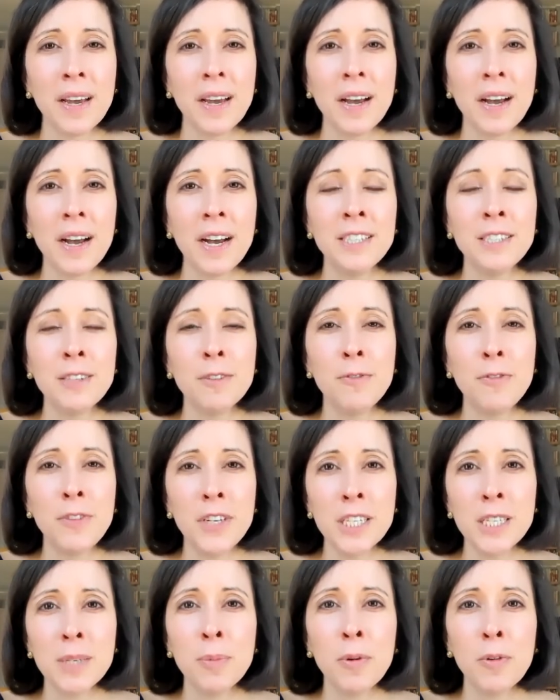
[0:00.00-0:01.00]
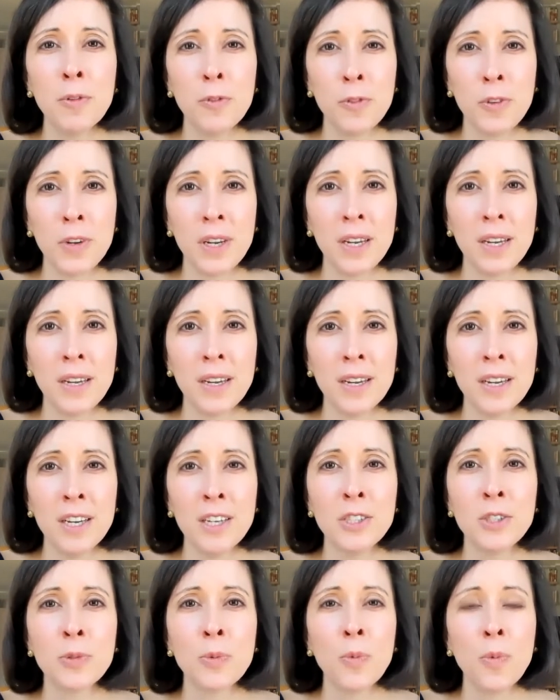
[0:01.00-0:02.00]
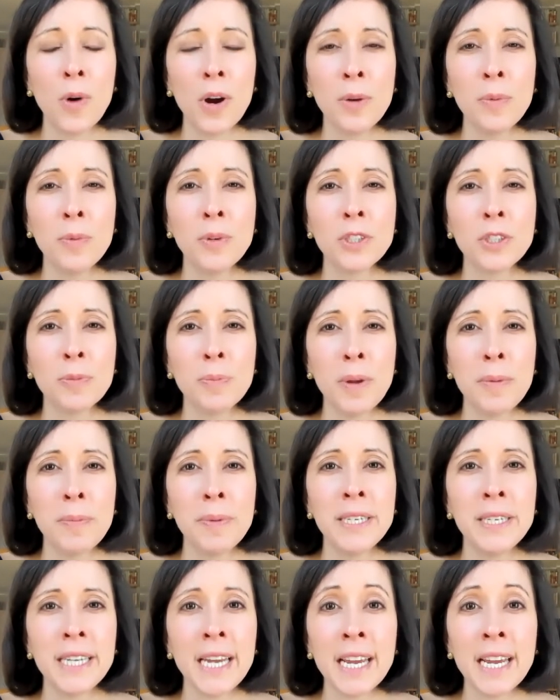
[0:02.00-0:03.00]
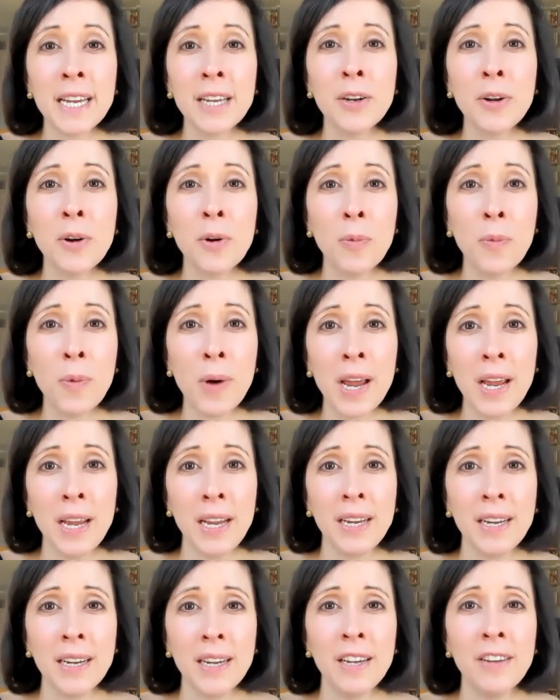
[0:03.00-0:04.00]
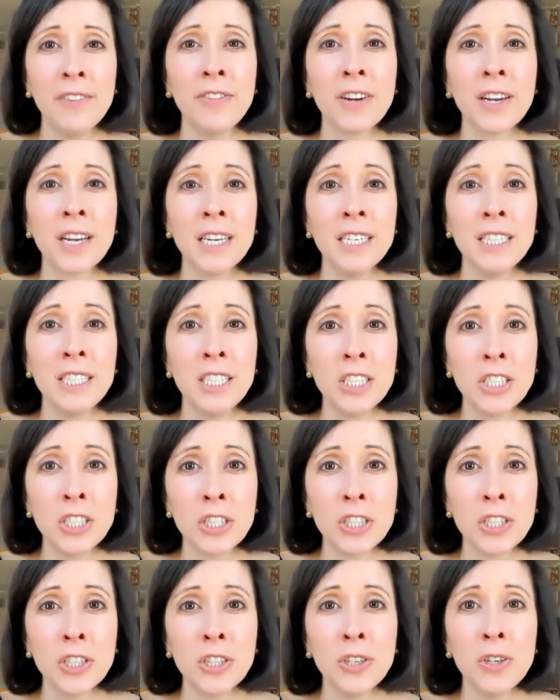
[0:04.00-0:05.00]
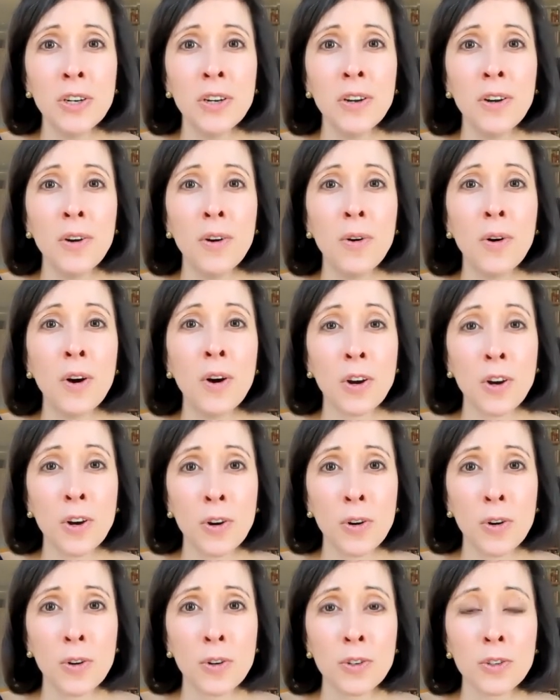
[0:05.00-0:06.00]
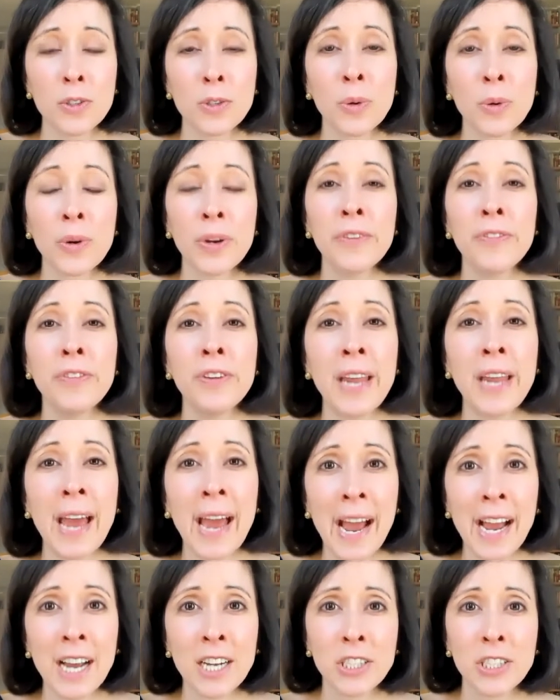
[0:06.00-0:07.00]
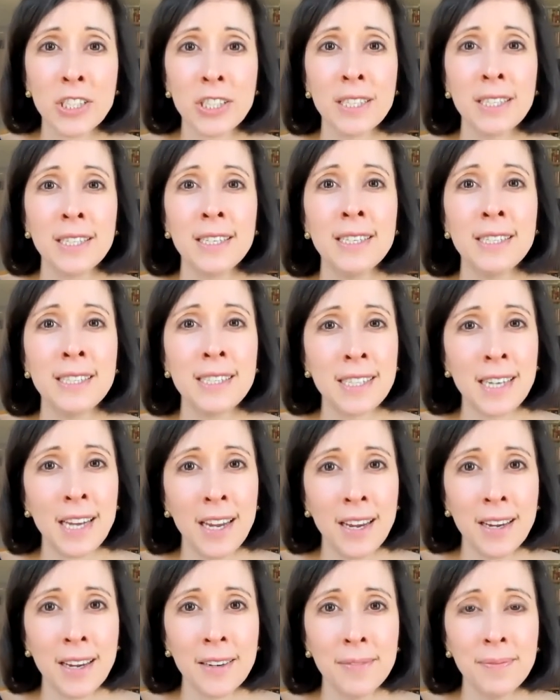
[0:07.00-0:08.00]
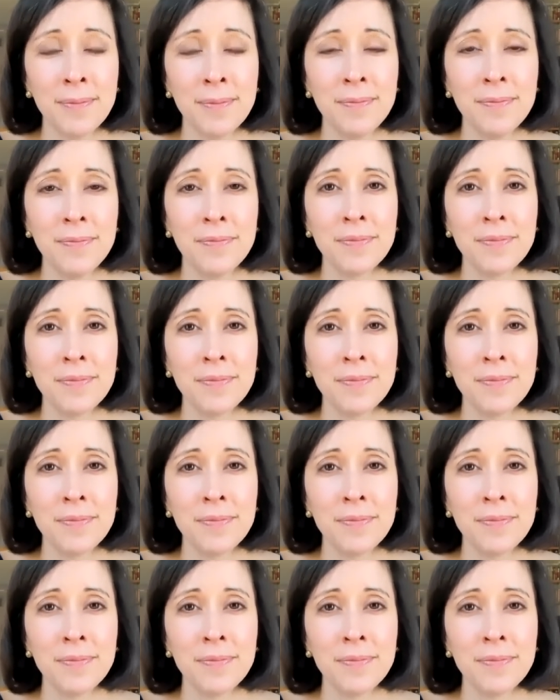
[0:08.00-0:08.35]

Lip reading: A defeasible fee is one which may be taken away if a condition occurs or if an action is taken.